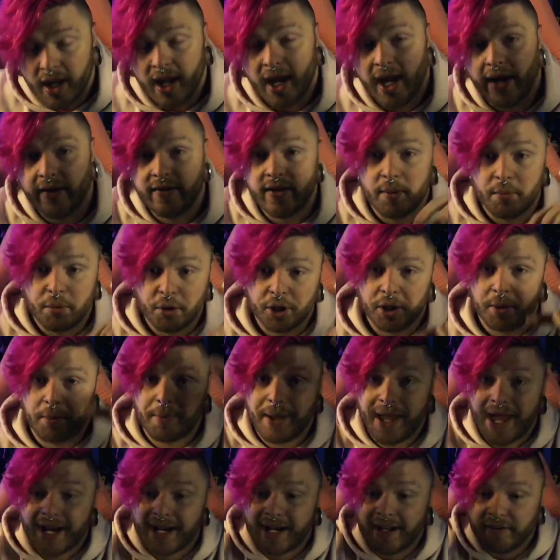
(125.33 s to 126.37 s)
and then put it
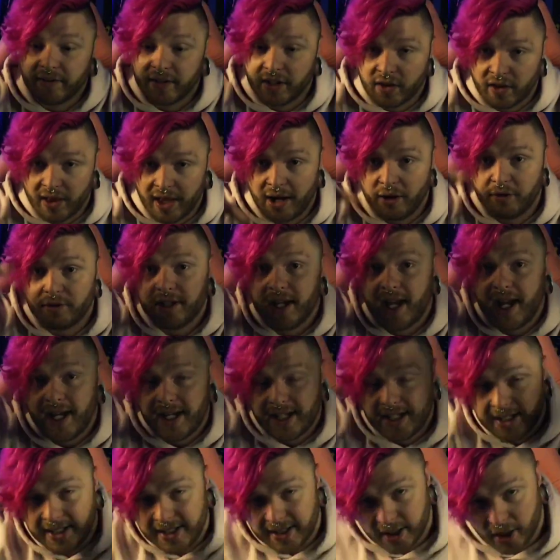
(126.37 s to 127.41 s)
back on the cloud to edit
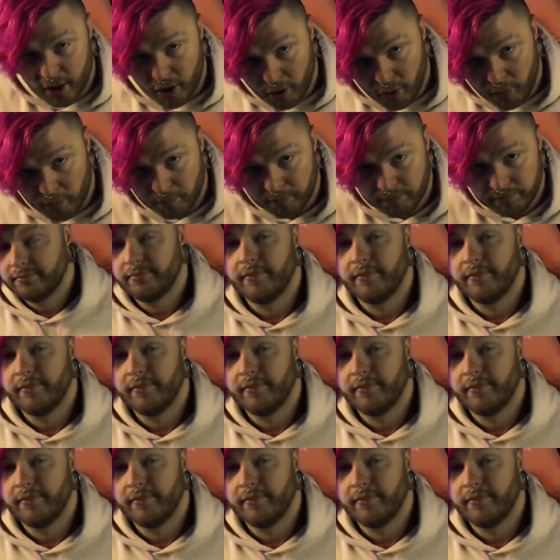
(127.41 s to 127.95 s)
it at home.